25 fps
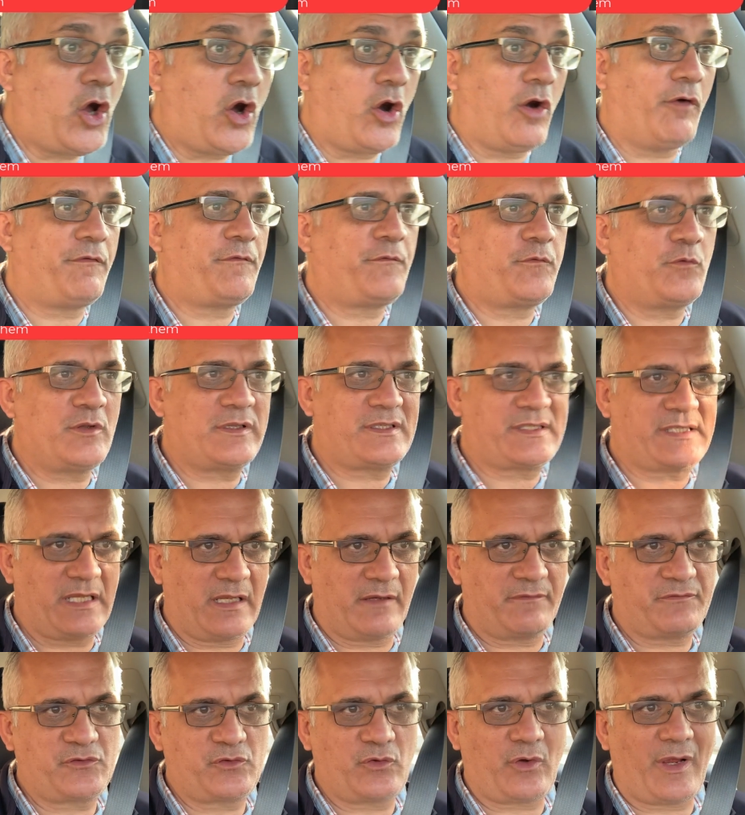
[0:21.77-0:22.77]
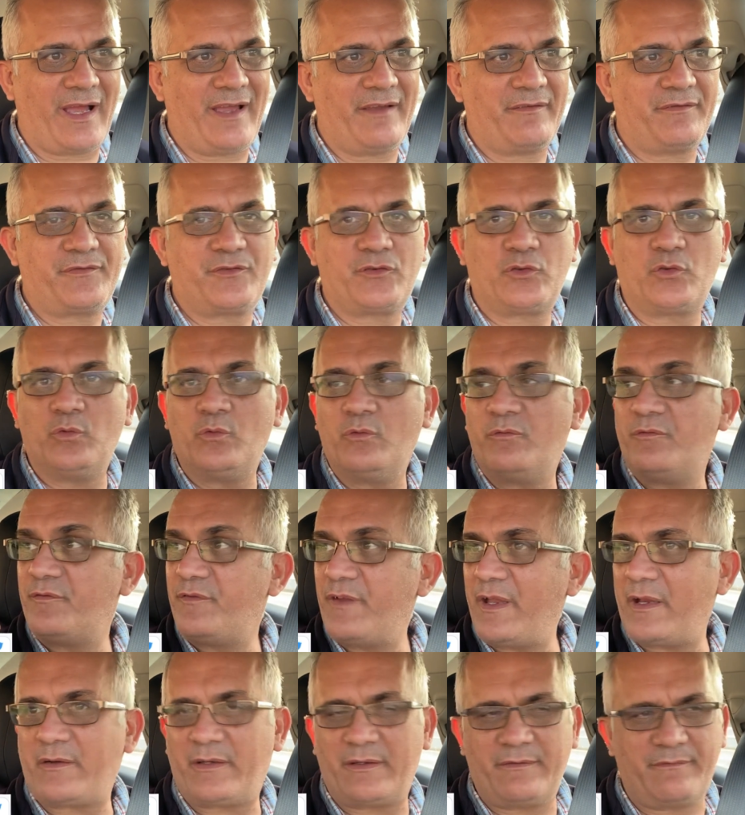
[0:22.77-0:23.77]
of full self drive to
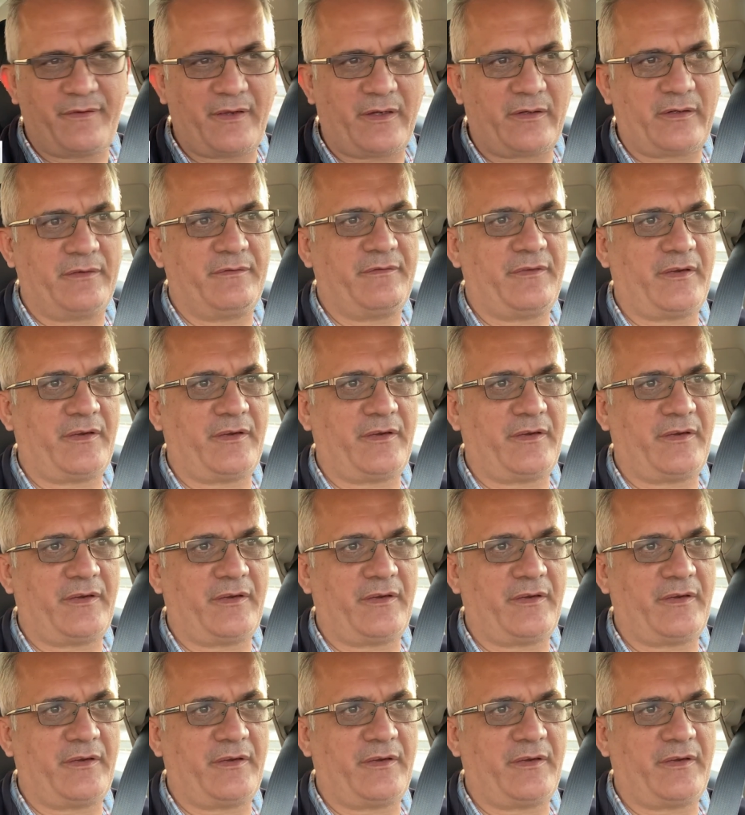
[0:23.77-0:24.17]
very, very,